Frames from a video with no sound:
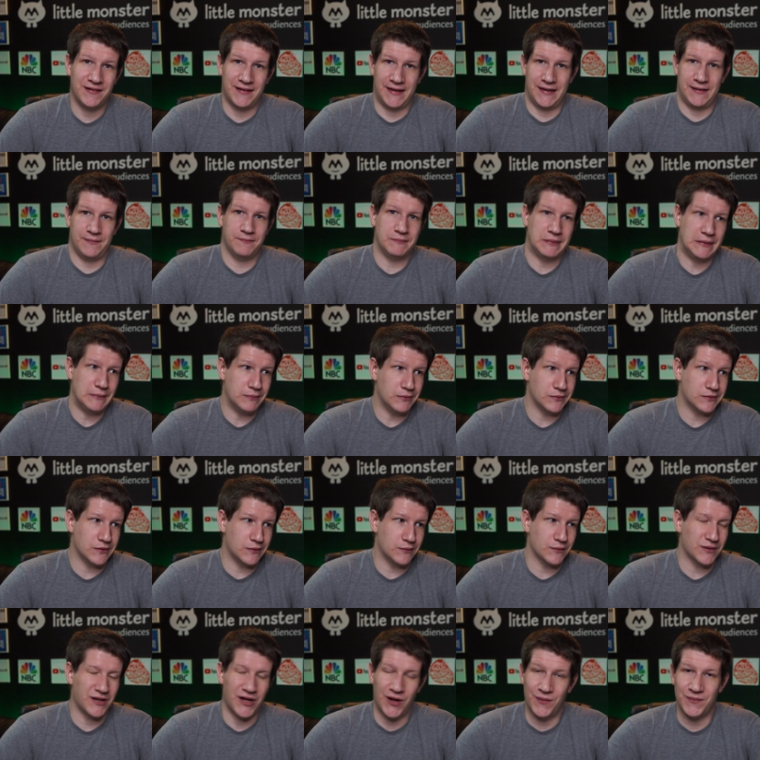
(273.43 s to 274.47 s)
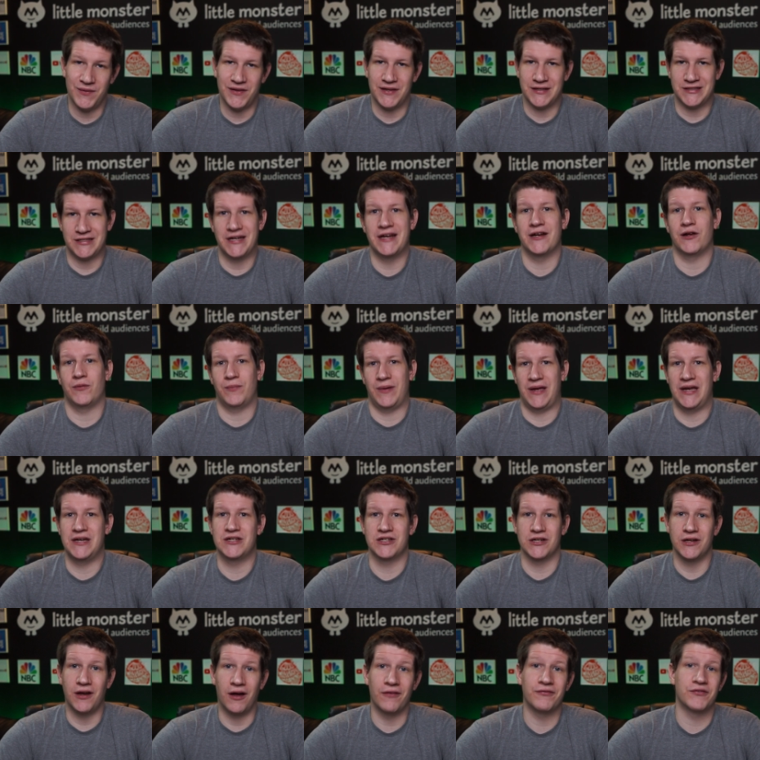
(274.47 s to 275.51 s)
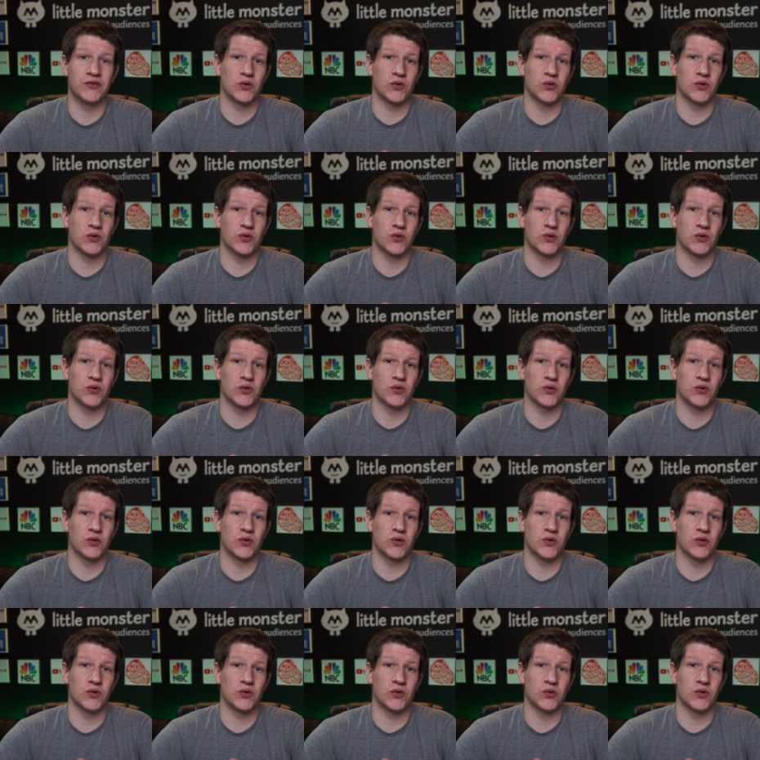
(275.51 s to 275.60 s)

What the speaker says: Like, people don't come to the channel page enough